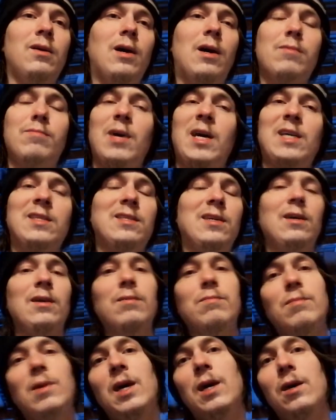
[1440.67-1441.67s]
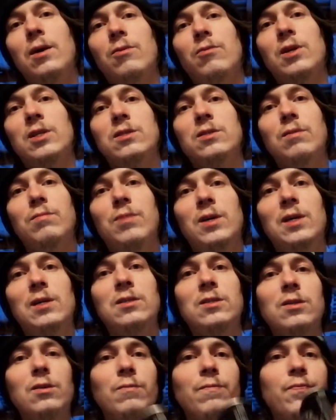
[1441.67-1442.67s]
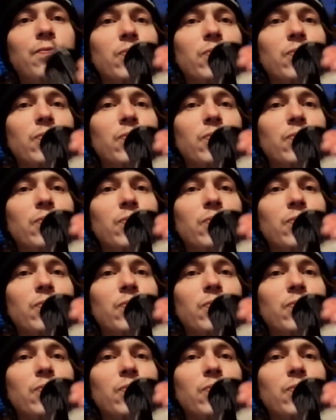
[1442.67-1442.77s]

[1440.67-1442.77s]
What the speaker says: Amazing. May he rest in peace.